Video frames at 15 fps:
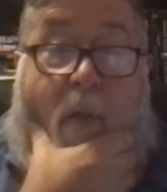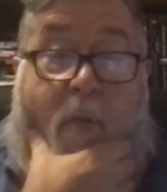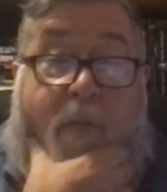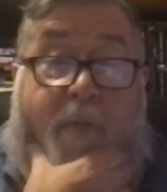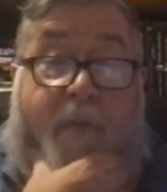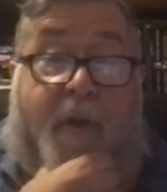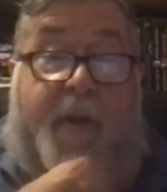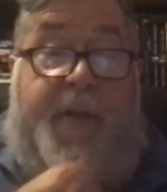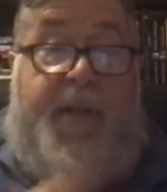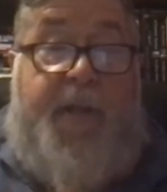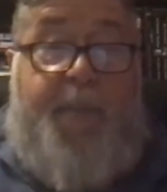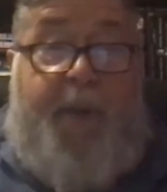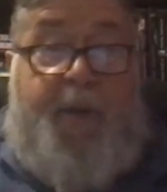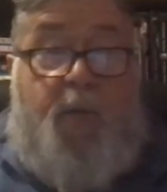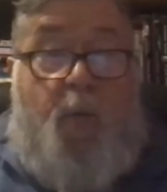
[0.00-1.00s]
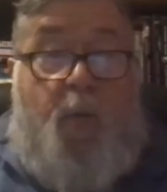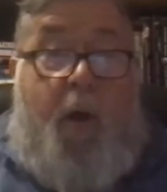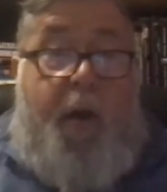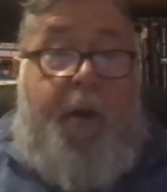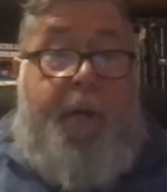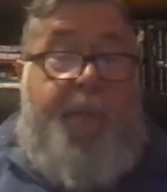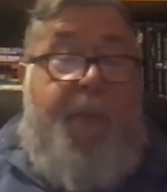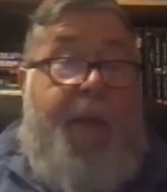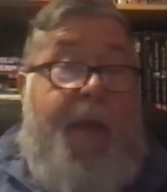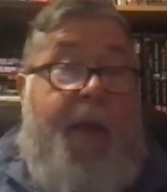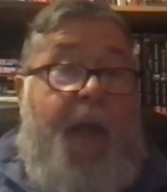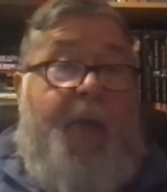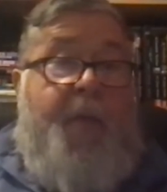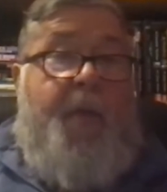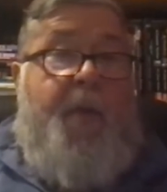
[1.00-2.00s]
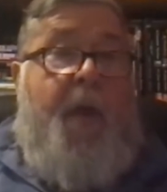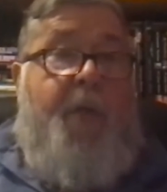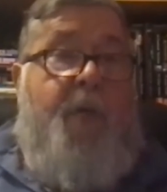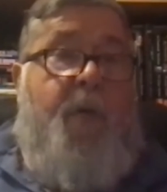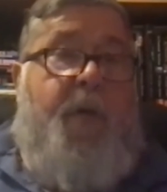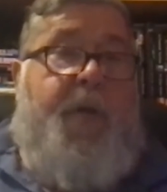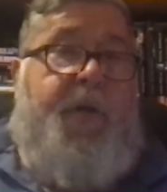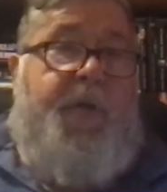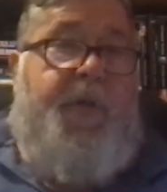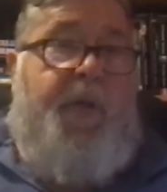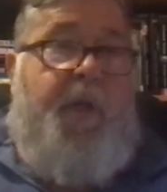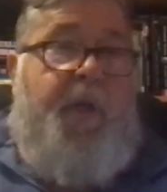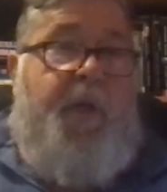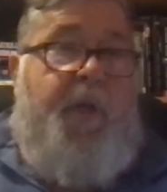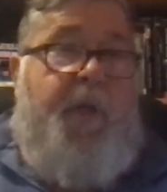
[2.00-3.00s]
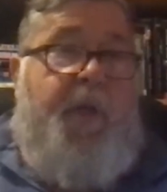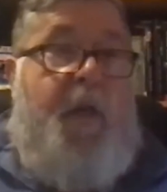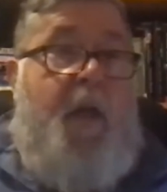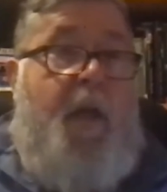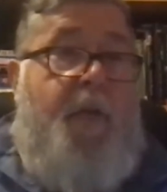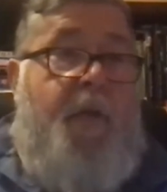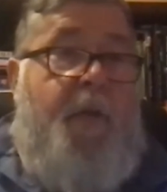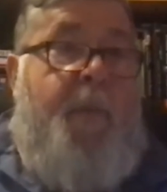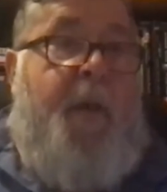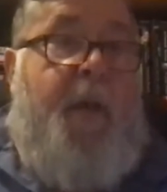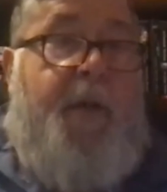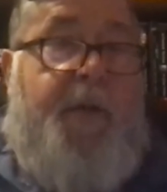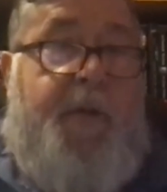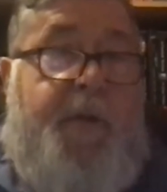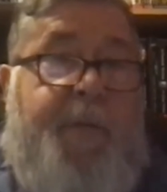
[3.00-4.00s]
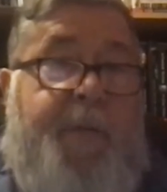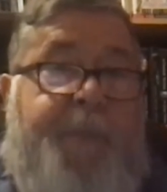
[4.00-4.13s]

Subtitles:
was fun to see Botswana and the Netherlands in the mix.